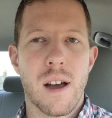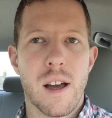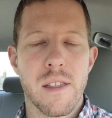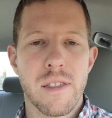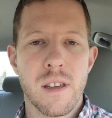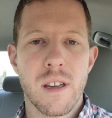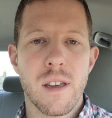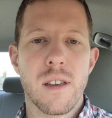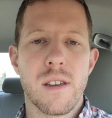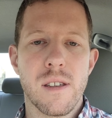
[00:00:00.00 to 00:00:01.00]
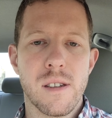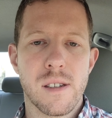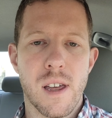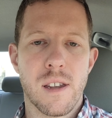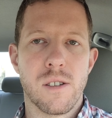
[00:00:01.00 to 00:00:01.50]
I think
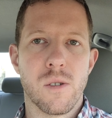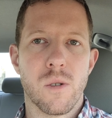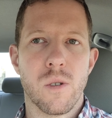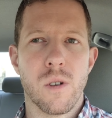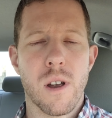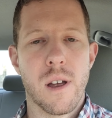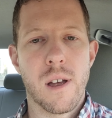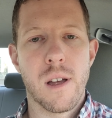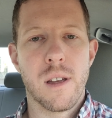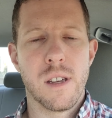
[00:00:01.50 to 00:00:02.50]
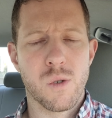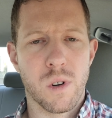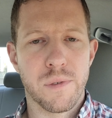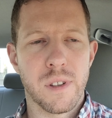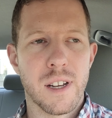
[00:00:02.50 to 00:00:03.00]
his answer is
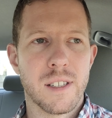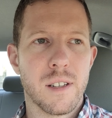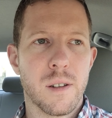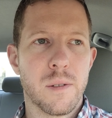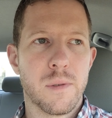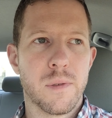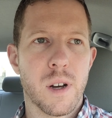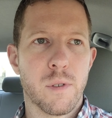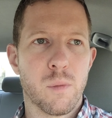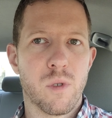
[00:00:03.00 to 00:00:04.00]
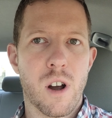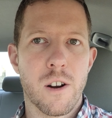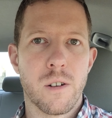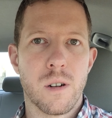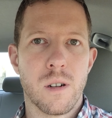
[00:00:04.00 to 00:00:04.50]
reflective of a
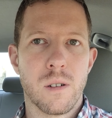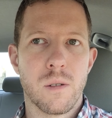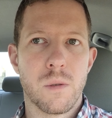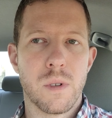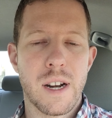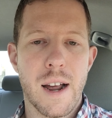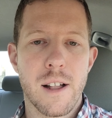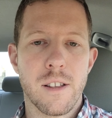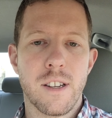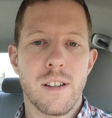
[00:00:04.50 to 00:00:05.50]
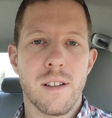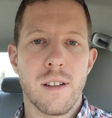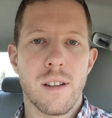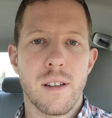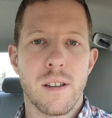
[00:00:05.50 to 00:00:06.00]
broader reality
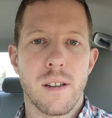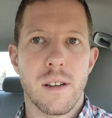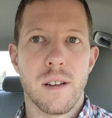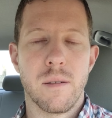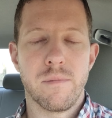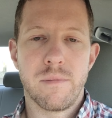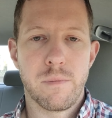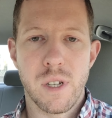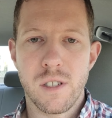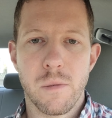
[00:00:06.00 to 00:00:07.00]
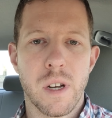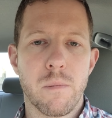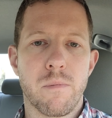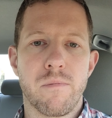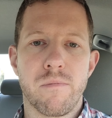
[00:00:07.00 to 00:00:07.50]
based on my
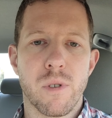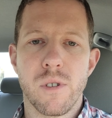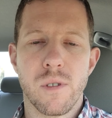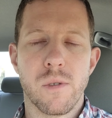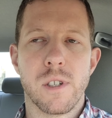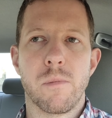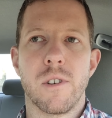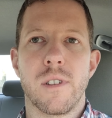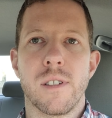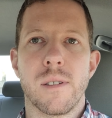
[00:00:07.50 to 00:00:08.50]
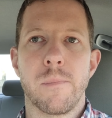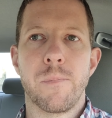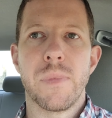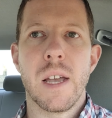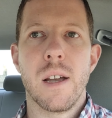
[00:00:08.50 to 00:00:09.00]
personal experience.
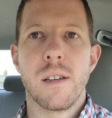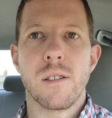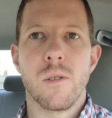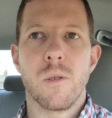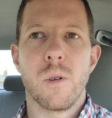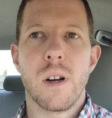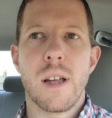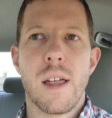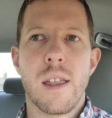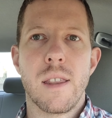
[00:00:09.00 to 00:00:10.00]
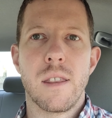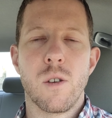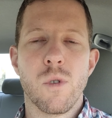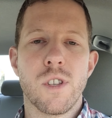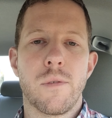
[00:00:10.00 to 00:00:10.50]
So
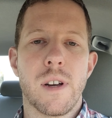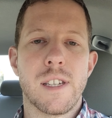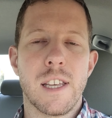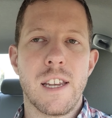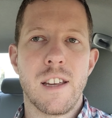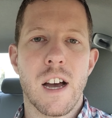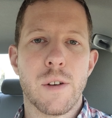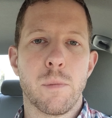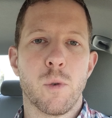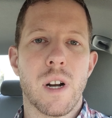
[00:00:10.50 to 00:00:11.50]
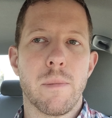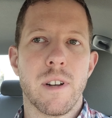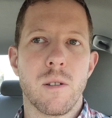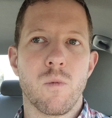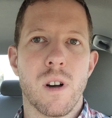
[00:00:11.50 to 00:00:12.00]
the worst advice that he got from a
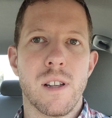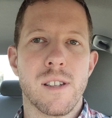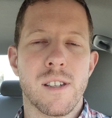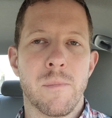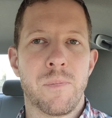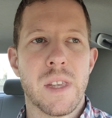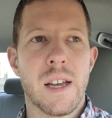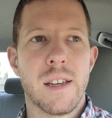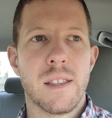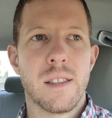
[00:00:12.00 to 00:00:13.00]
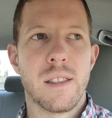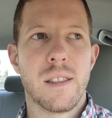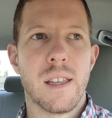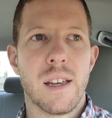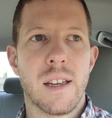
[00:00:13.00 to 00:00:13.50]
rabbi was
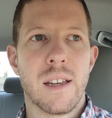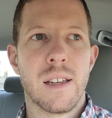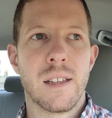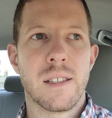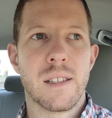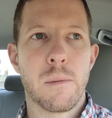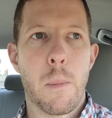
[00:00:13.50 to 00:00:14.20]
that